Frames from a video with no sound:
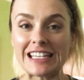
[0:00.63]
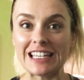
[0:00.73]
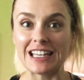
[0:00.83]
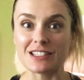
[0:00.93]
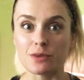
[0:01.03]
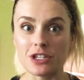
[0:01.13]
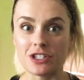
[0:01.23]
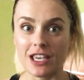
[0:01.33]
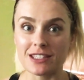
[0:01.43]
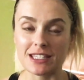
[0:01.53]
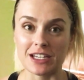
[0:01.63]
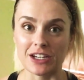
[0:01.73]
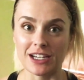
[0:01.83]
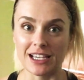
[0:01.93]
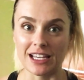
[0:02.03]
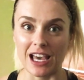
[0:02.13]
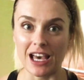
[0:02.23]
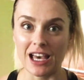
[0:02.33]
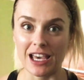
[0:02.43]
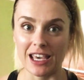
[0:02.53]
It's Rachel Guest here,
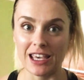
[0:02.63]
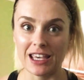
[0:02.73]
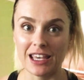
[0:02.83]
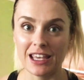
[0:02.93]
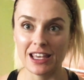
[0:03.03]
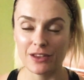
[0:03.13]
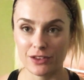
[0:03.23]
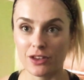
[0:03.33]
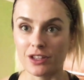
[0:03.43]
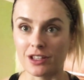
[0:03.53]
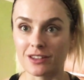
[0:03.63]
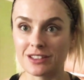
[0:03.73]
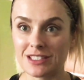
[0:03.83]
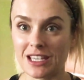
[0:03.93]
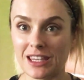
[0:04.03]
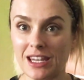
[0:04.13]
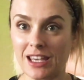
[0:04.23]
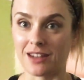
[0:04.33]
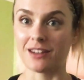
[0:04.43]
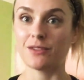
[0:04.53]
and hold on, let's take that
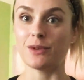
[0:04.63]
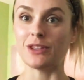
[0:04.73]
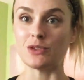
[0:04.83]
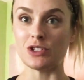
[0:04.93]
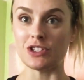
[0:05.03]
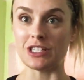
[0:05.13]
again. Wait, do you do